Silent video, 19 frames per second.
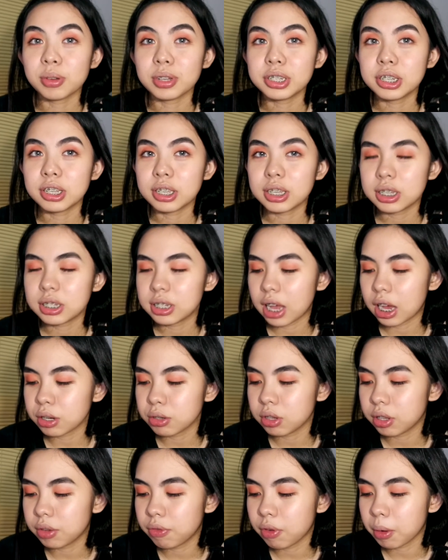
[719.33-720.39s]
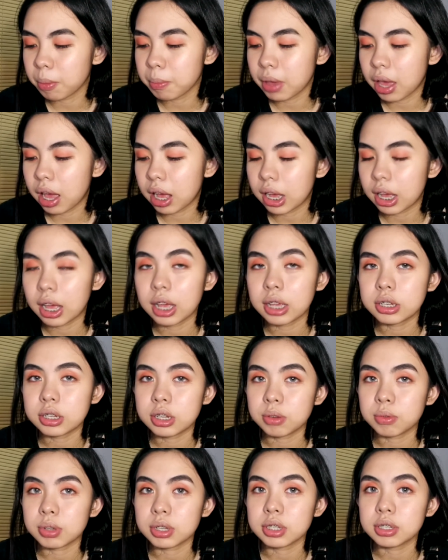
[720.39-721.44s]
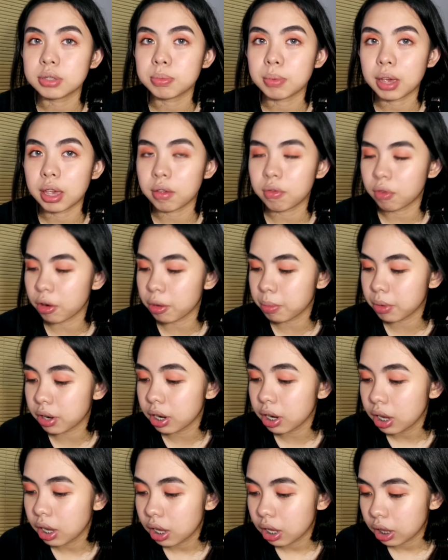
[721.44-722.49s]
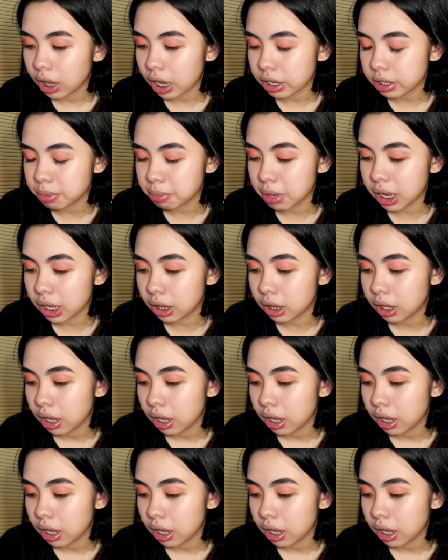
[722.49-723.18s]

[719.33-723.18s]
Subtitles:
question is actually from Bianca. She was my former classmate.